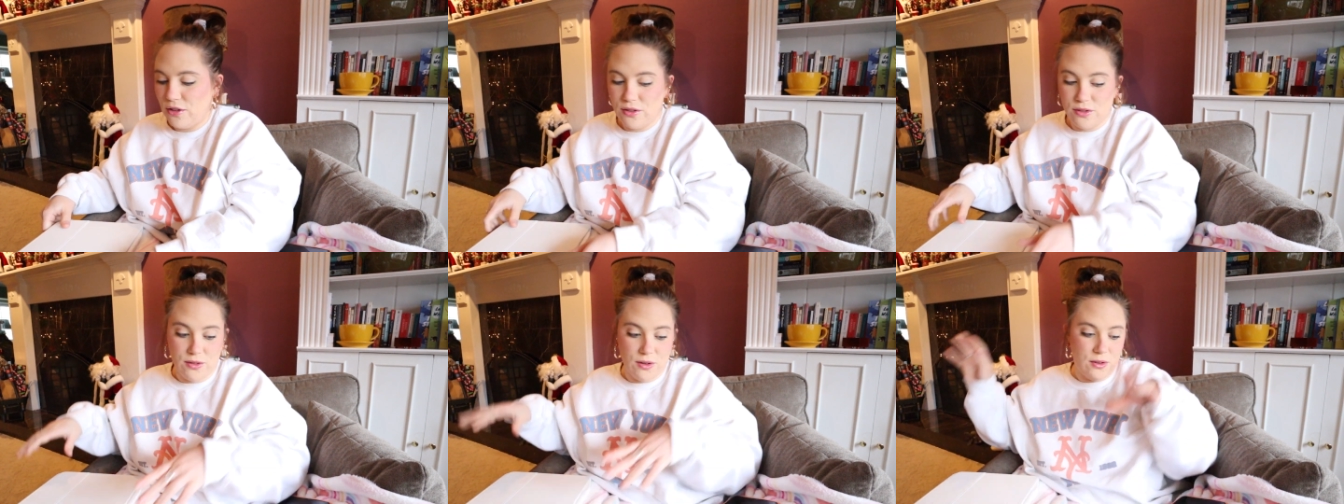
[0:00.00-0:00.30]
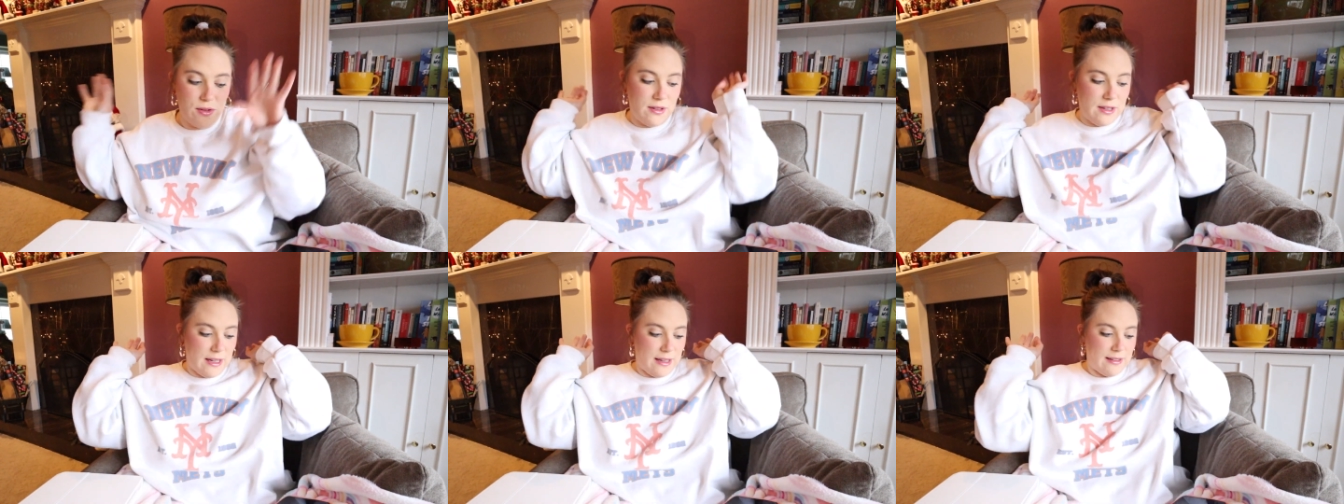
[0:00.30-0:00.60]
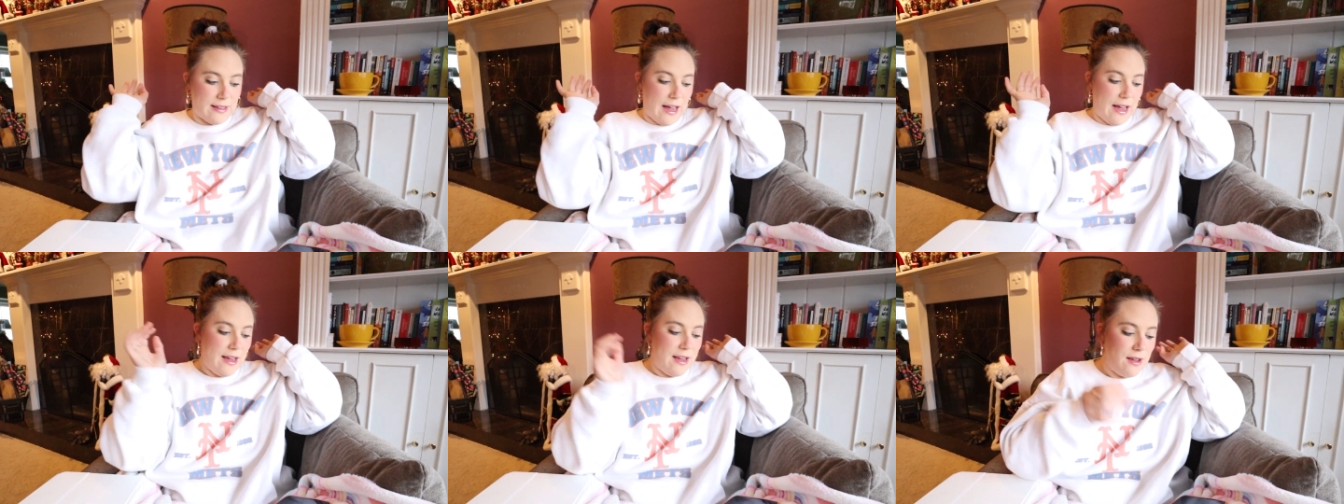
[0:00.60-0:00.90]
just throws
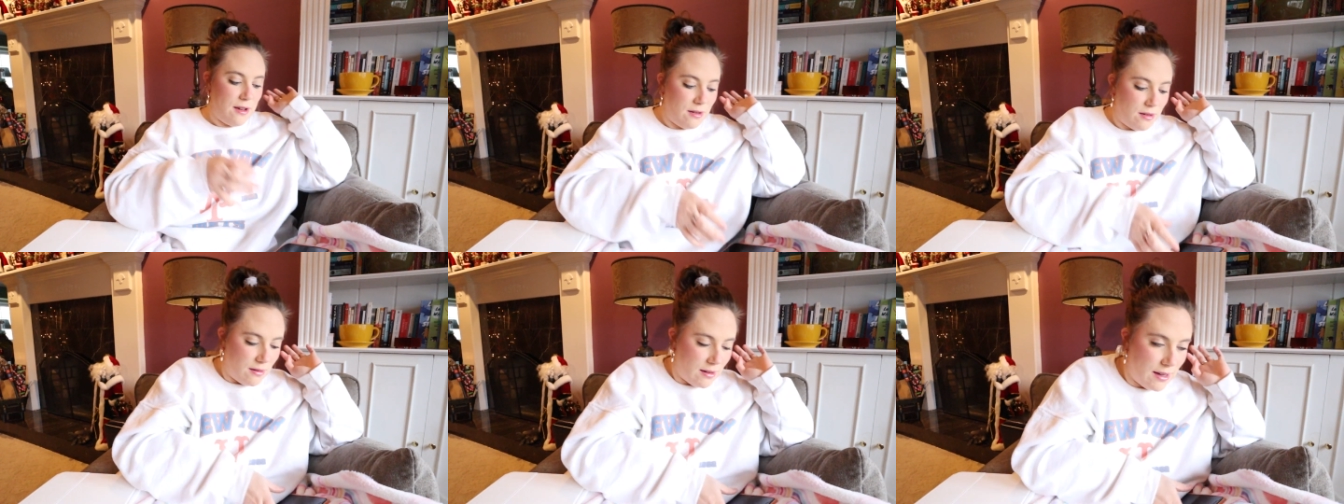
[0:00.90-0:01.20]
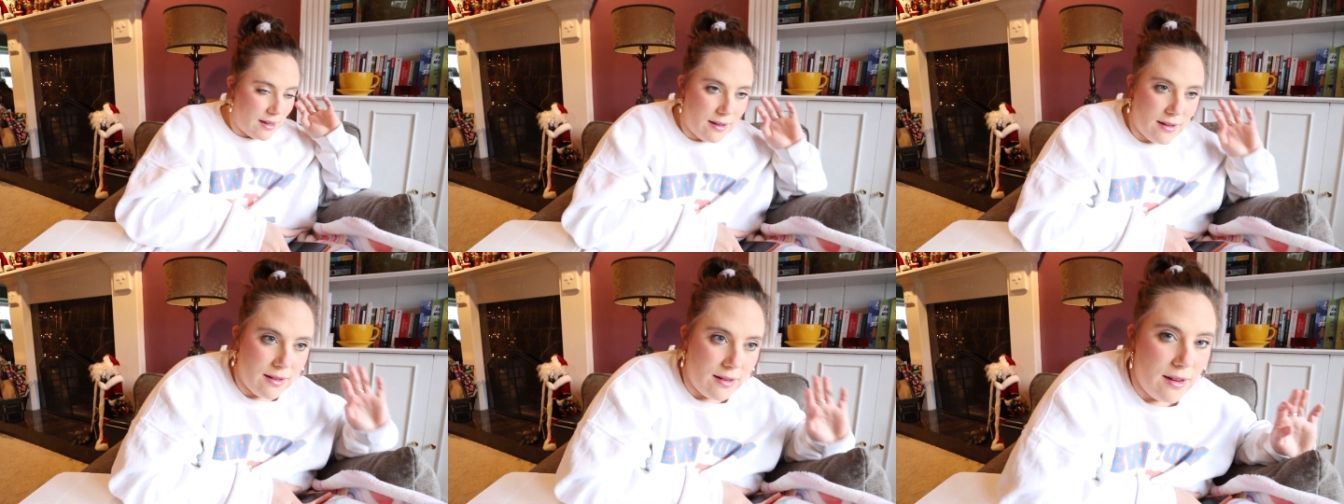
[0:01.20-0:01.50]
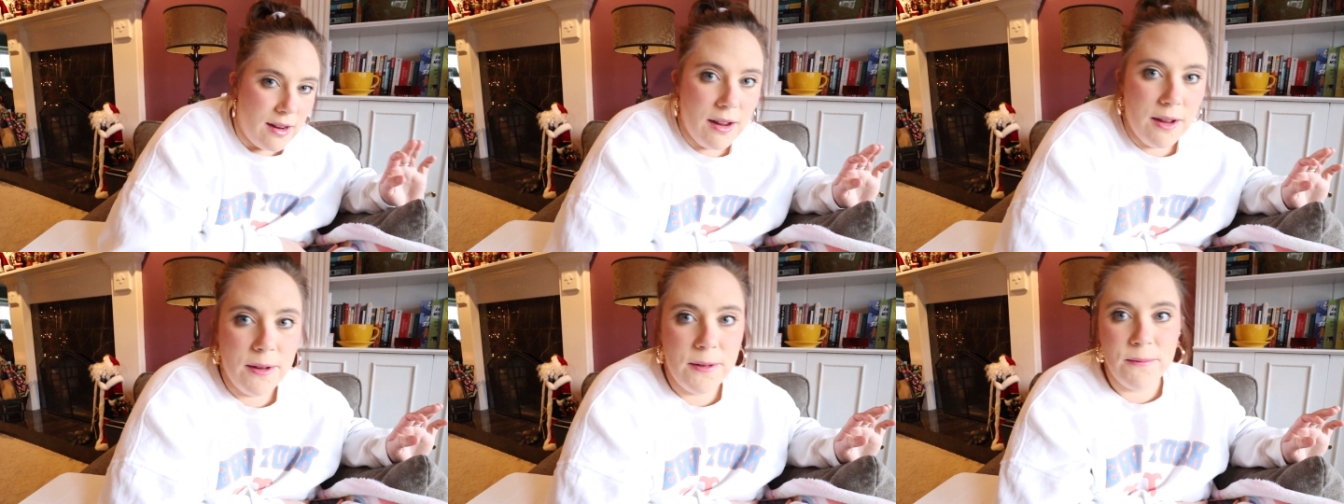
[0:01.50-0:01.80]
things at you,
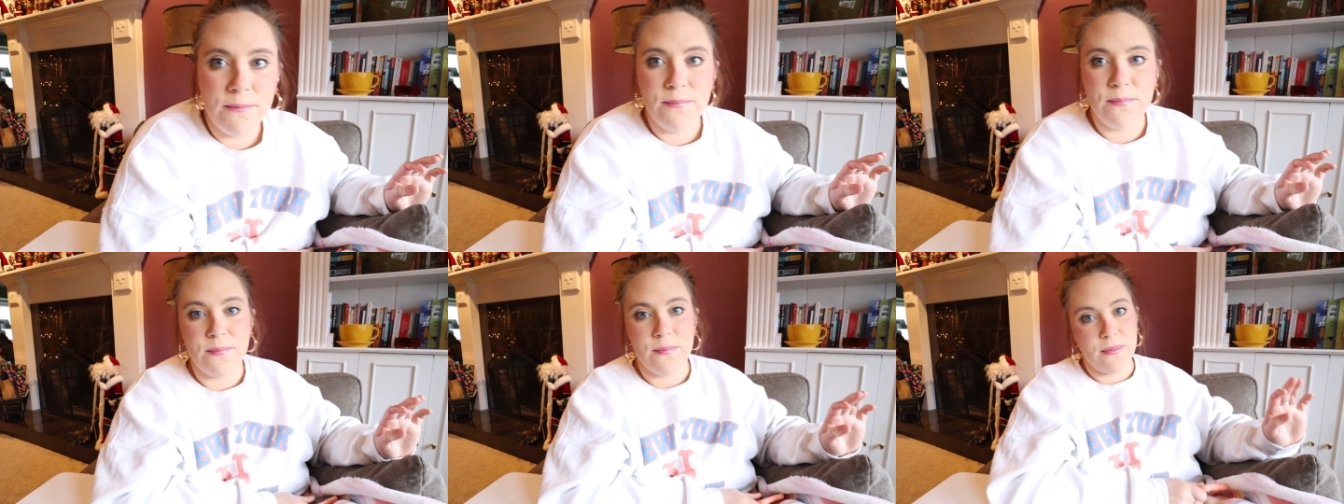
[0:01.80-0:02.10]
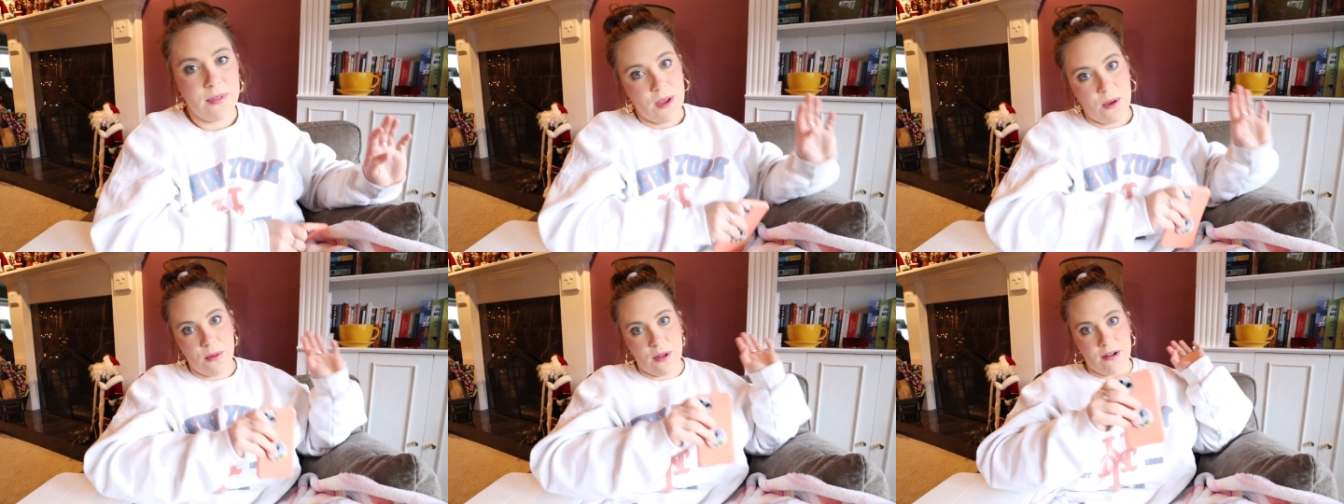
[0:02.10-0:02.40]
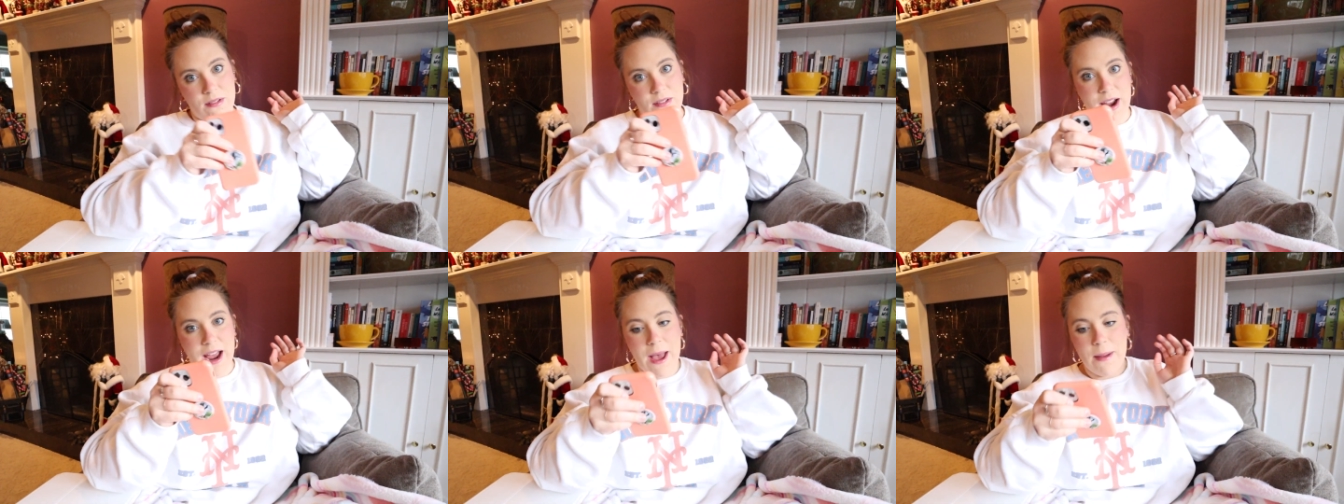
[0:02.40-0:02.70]
and
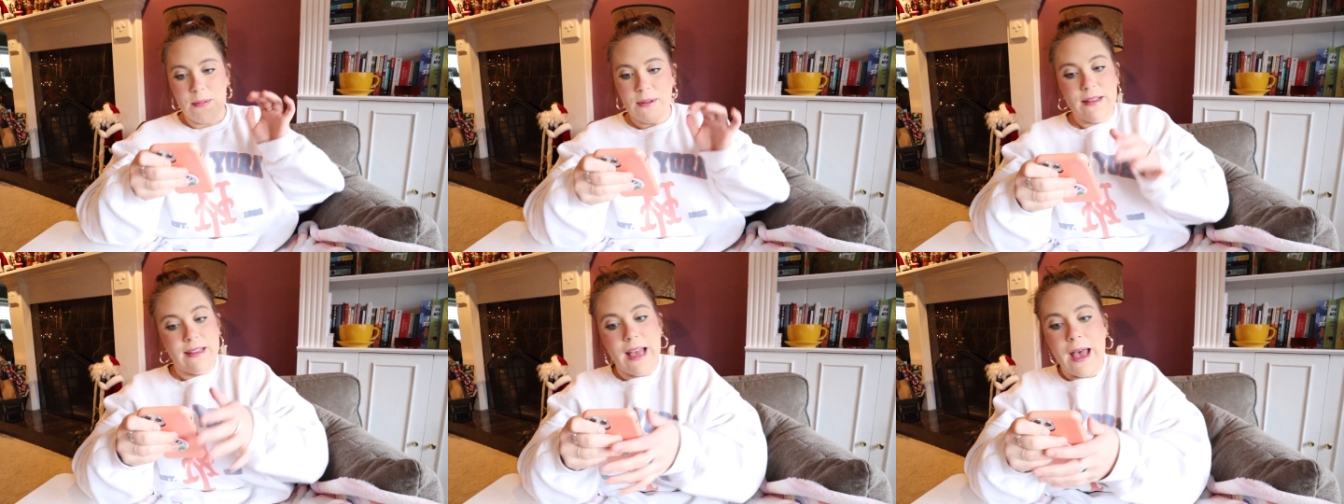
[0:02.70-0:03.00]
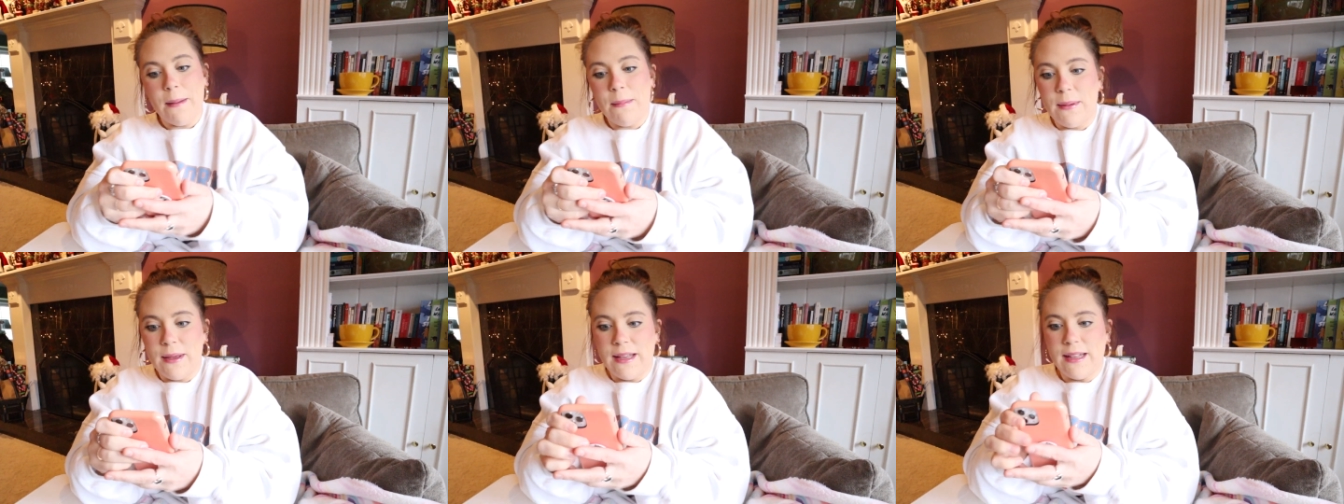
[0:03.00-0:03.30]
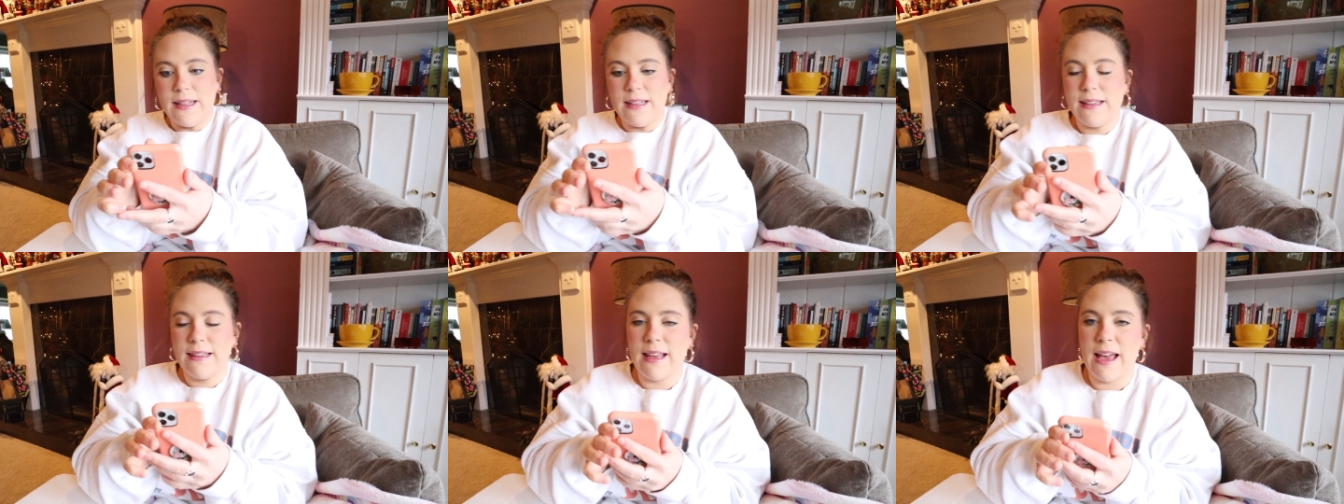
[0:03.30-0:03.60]
whatever happens,
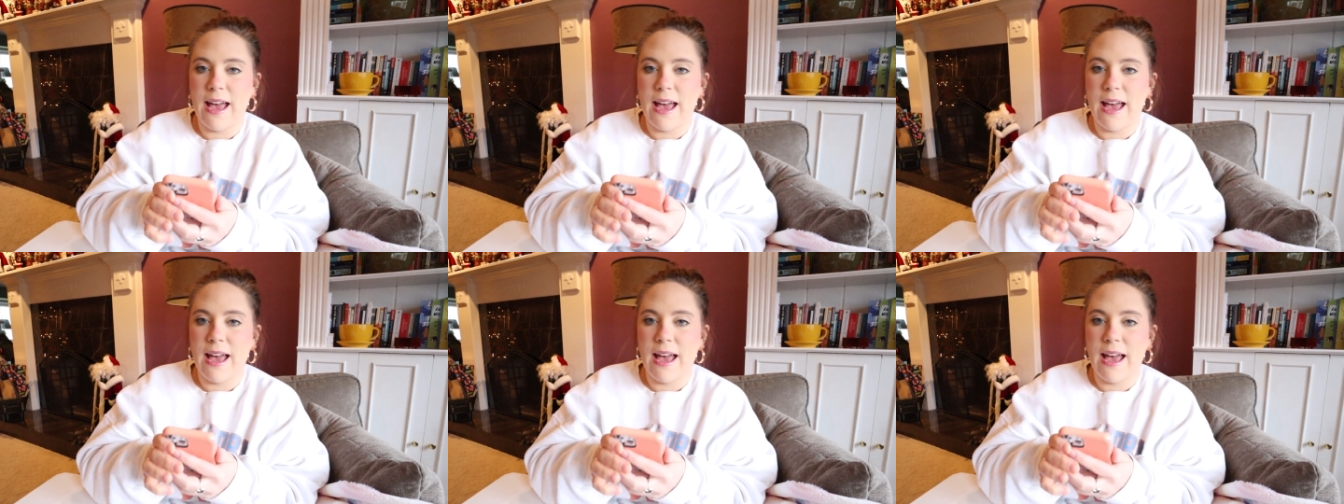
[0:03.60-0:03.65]
happens.